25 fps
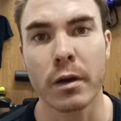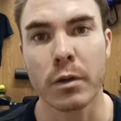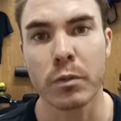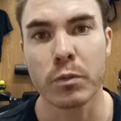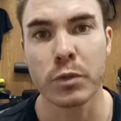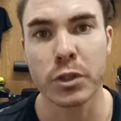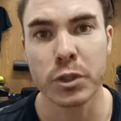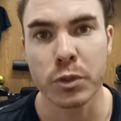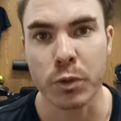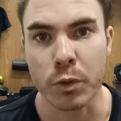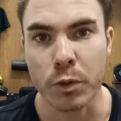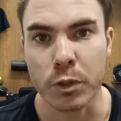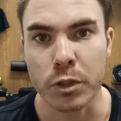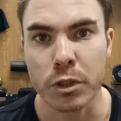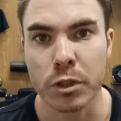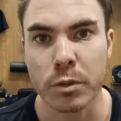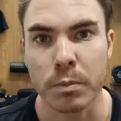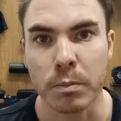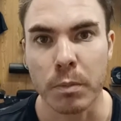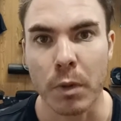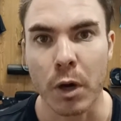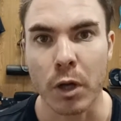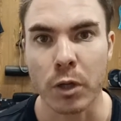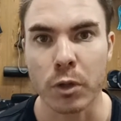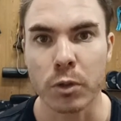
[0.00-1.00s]
researched
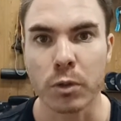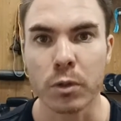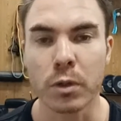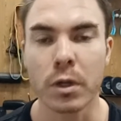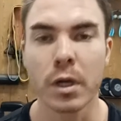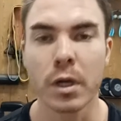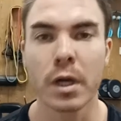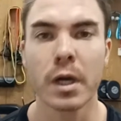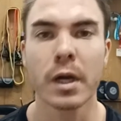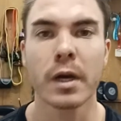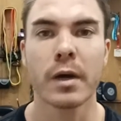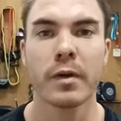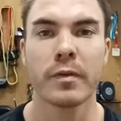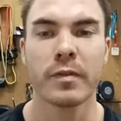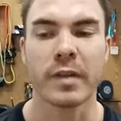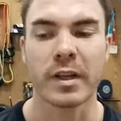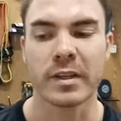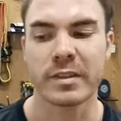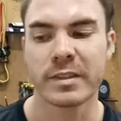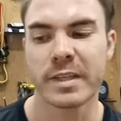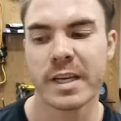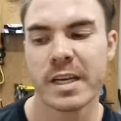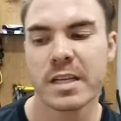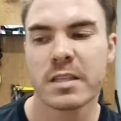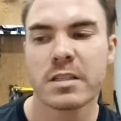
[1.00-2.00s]
model that
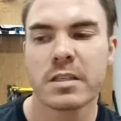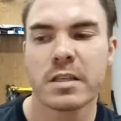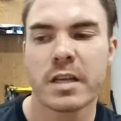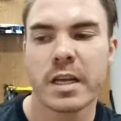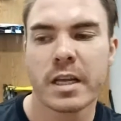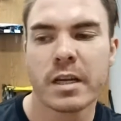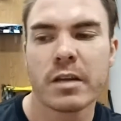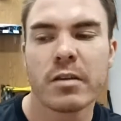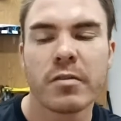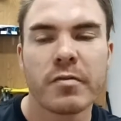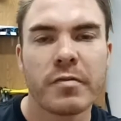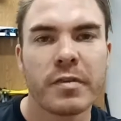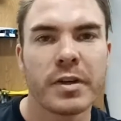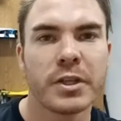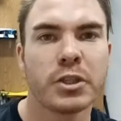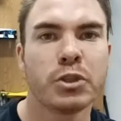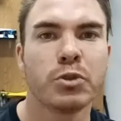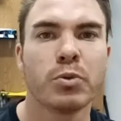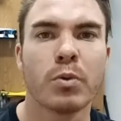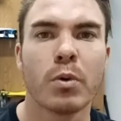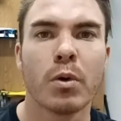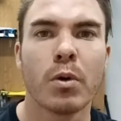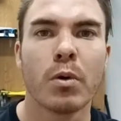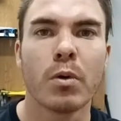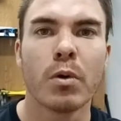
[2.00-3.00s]
takes an
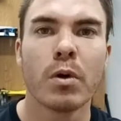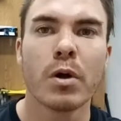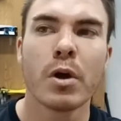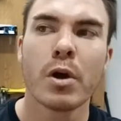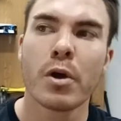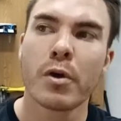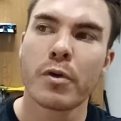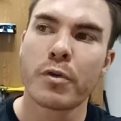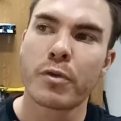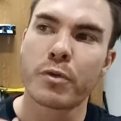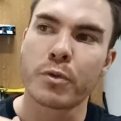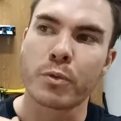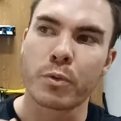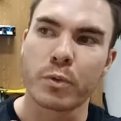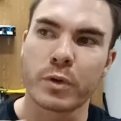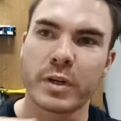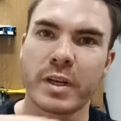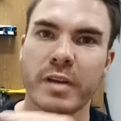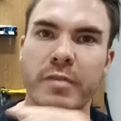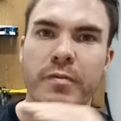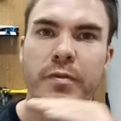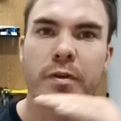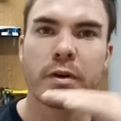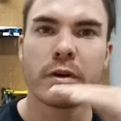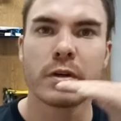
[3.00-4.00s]
individual through
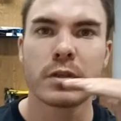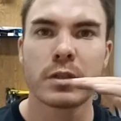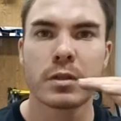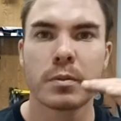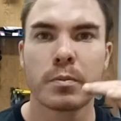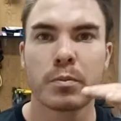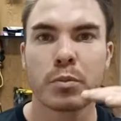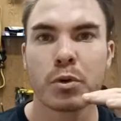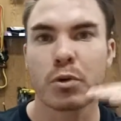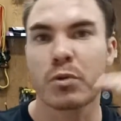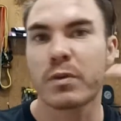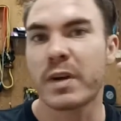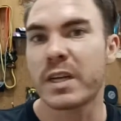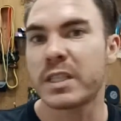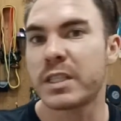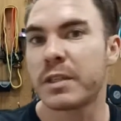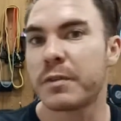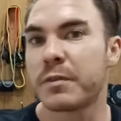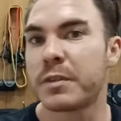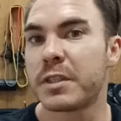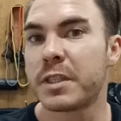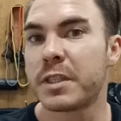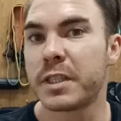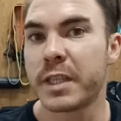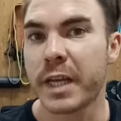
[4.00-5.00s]
different
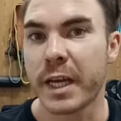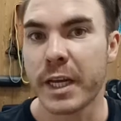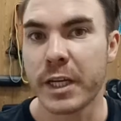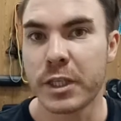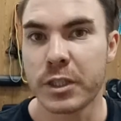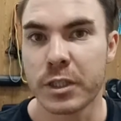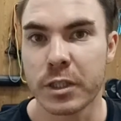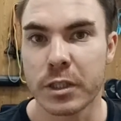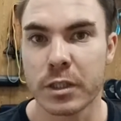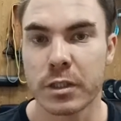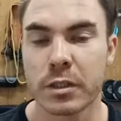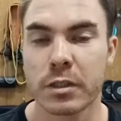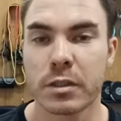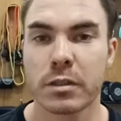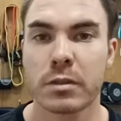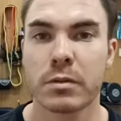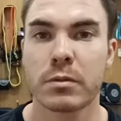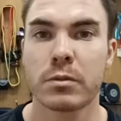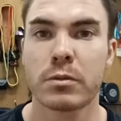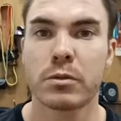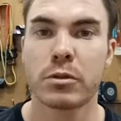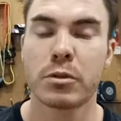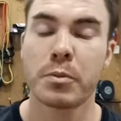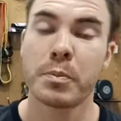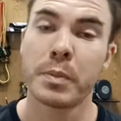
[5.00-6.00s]
progressive stages
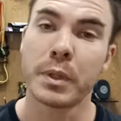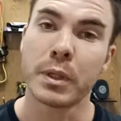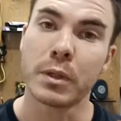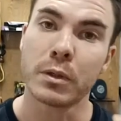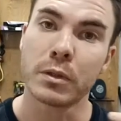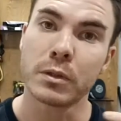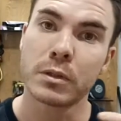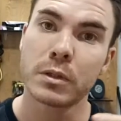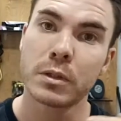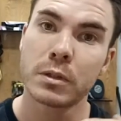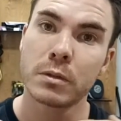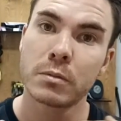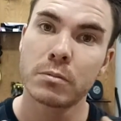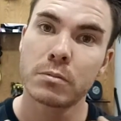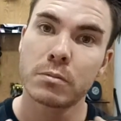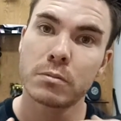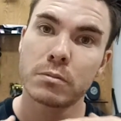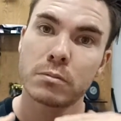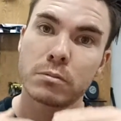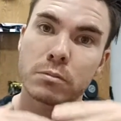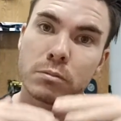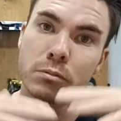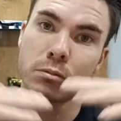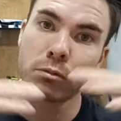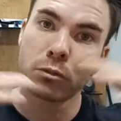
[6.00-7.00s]
to build
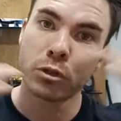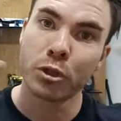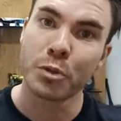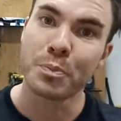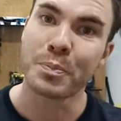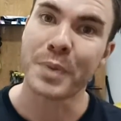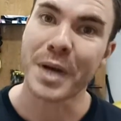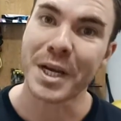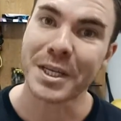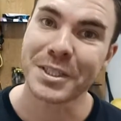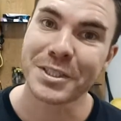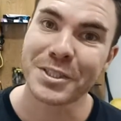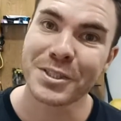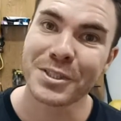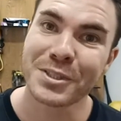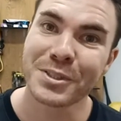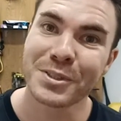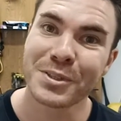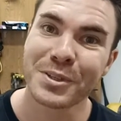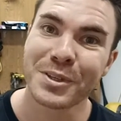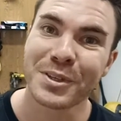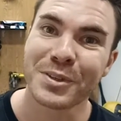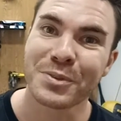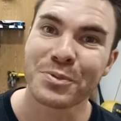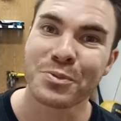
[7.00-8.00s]
the best
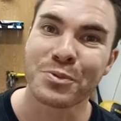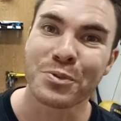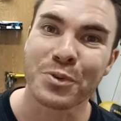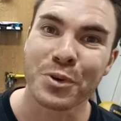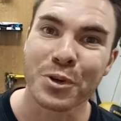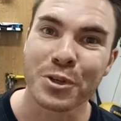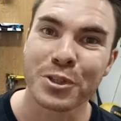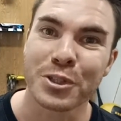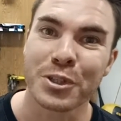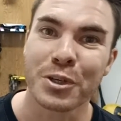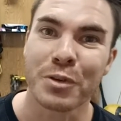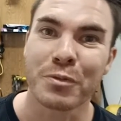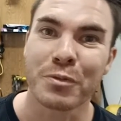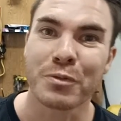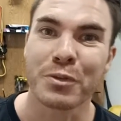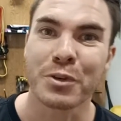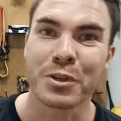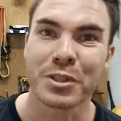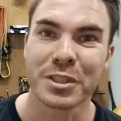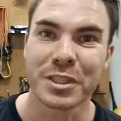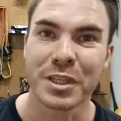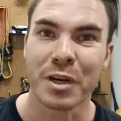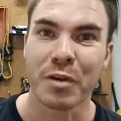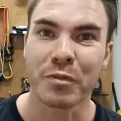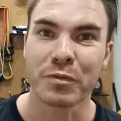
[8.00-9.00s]
version of
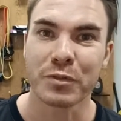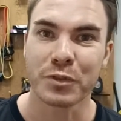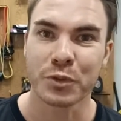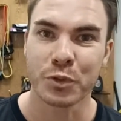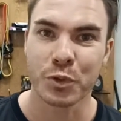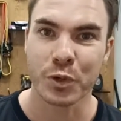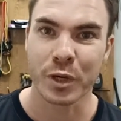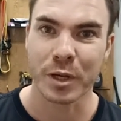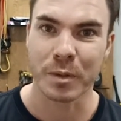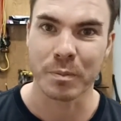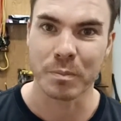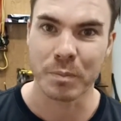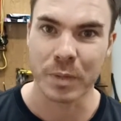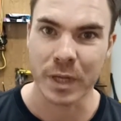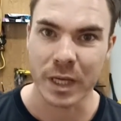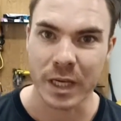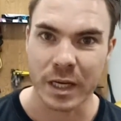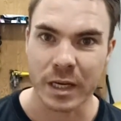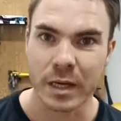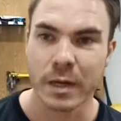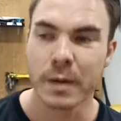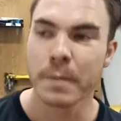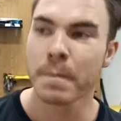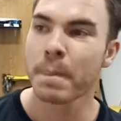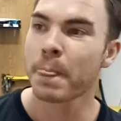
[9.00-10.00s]
yourself you can
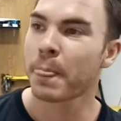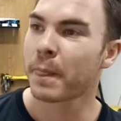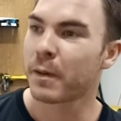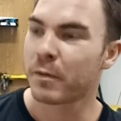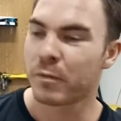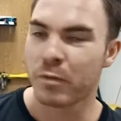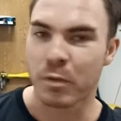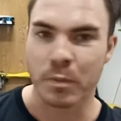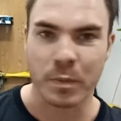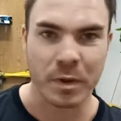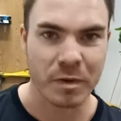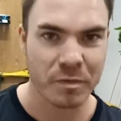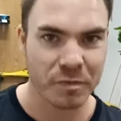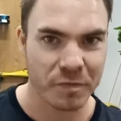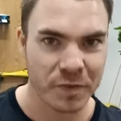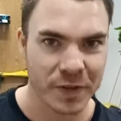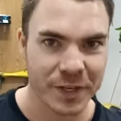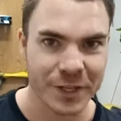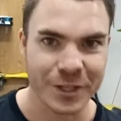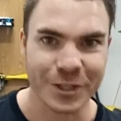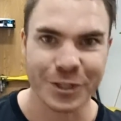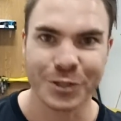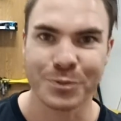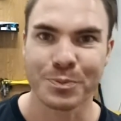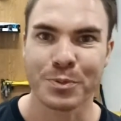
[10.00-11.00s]
be from a
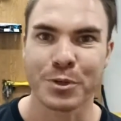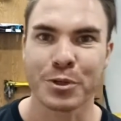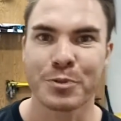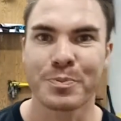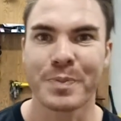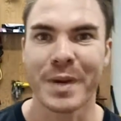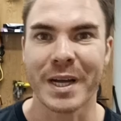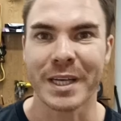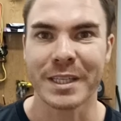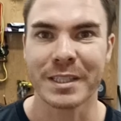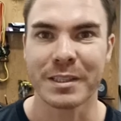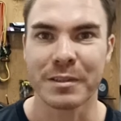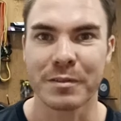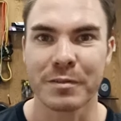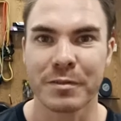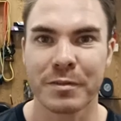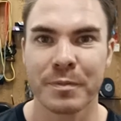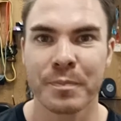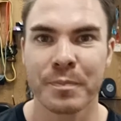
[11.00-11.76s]
fitness perspective.